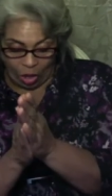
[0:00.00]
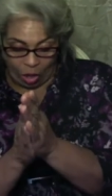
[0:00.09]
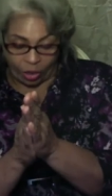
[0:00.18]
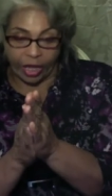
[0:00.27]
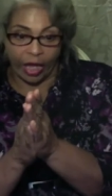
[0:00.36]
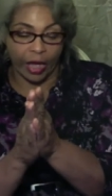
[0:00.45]

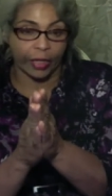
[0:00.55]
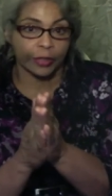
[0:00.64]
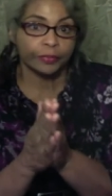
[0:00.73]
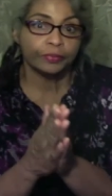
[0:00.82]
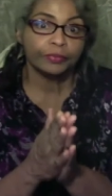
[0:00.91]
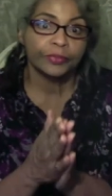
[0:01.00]
Okay,
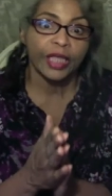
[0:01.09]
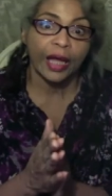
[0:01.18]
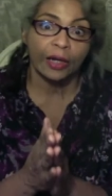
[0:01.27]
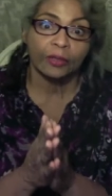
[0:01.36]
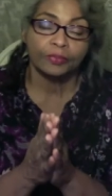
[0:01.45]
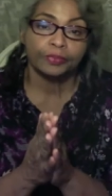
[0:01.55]

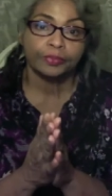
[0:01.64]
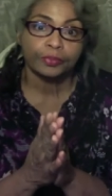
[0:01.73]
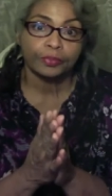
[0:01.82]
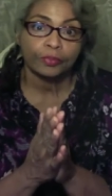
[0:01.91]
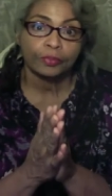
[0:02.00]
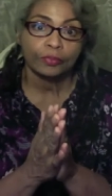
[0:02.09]
now,
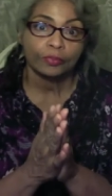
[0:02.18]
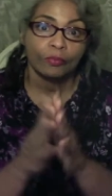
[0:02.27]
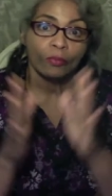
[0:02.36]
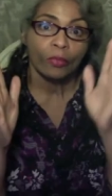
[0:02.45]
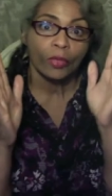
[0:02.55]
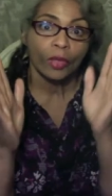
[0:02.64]

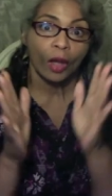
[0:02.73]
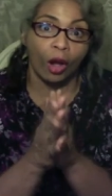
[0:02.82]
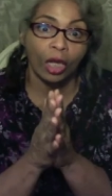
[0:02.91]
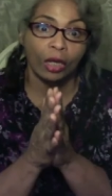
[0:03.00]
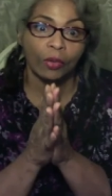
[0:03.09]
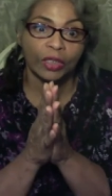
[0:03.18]

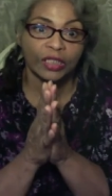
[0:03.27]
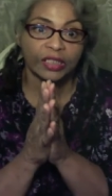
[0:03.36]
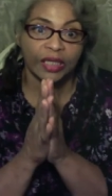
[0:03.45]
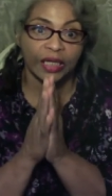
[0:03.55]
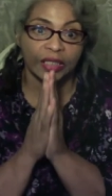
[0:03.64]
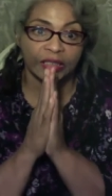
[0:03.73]
all I want to
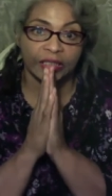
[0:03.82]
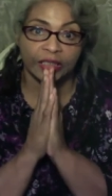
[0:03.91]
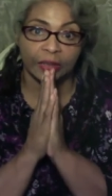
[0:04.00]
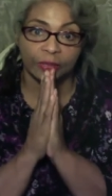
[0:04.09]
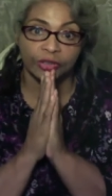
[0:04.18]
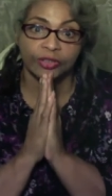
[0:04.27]
say is this.
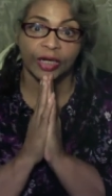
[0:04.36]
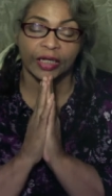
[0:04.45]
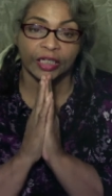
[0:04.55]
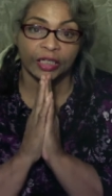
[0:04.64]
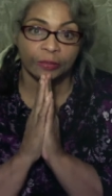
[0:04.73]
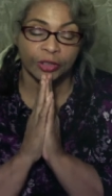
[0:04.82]
I'm going to try to
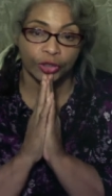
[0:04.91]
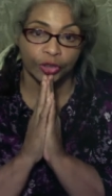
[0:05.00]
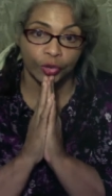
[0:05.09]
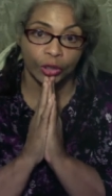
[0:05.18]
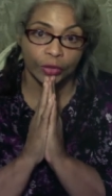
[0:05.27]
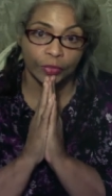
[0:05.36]
keep this
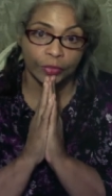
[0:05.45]
short.